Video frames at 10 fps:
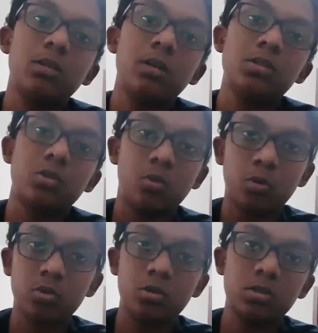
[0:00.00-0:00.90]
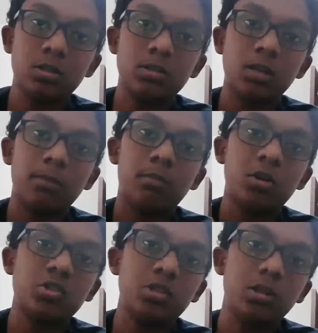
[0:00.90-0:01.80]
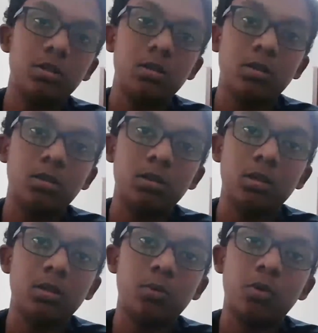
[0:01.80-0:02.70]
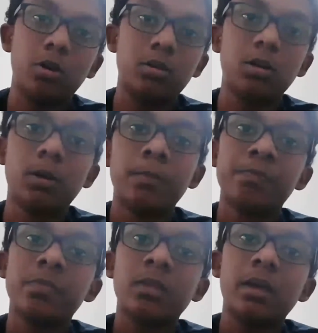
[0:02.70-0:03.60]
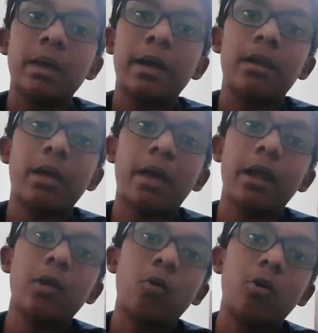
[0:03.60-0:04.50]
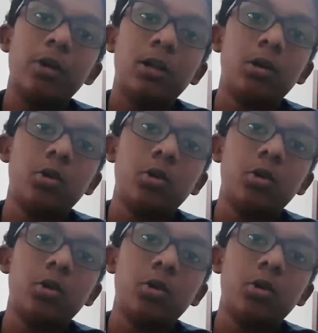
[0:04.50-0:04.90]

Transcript: its roots submerged in the water and add oil to